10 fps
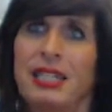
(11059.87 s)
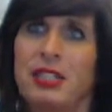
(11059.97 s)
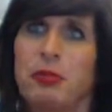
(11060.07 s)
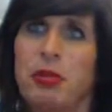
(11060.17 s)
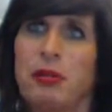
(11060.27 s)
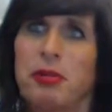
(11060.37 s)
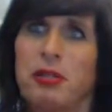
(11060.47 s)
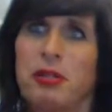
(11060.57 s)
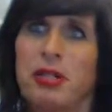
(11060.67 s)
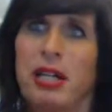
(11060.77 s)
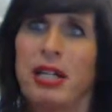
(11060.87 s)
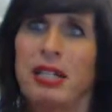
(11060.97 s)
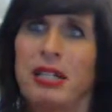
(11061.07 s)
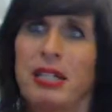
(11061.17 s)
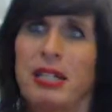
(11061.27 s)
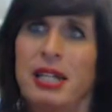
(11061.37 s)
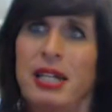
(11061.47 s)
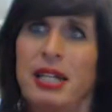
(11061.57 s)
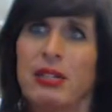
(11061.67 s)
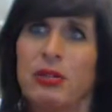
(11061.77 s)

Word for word: She's probably doing that. Yeah,